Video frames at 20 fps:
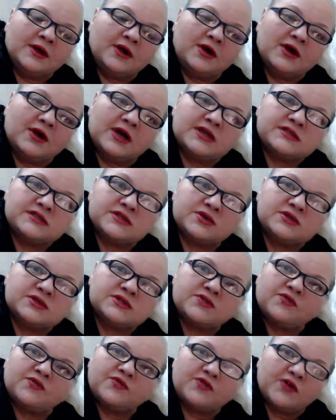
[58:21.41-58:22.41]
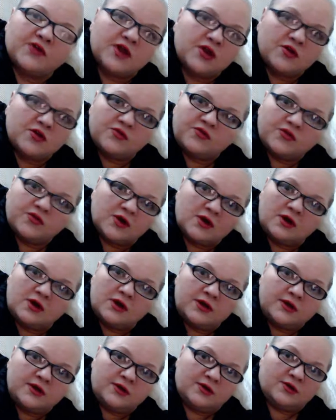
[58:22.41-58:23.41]
Okay, so it's very very
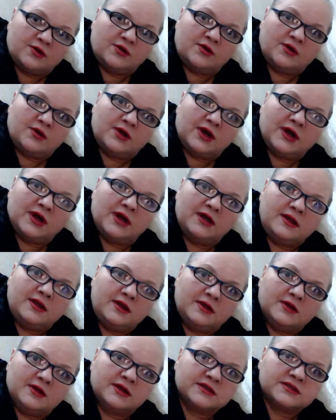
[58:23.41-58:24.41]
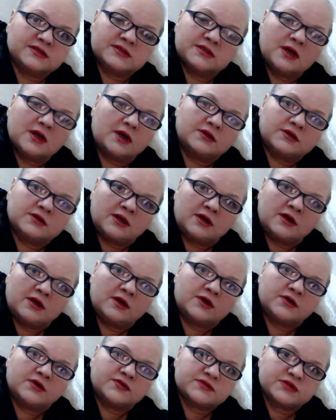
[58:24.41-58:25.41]
little. Okay, it's not a
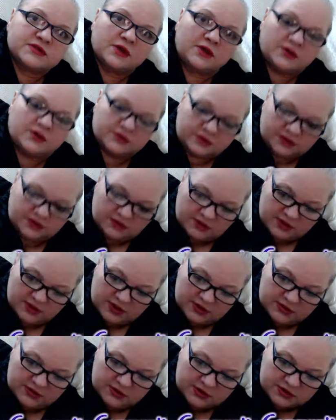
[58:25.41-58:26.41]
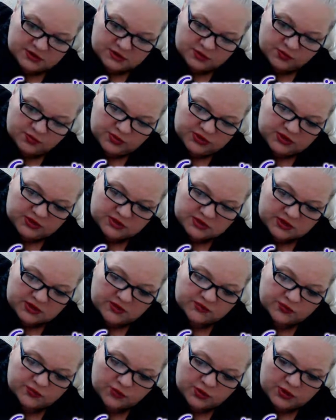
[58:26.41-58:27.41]
lot of salt. Okay, it needs to be
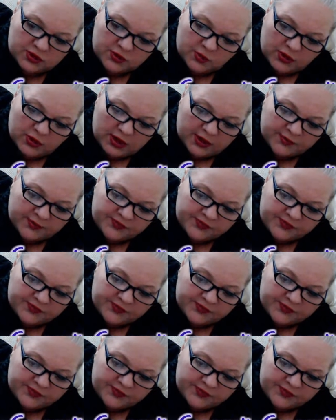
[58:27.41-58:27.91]
dissolved really well.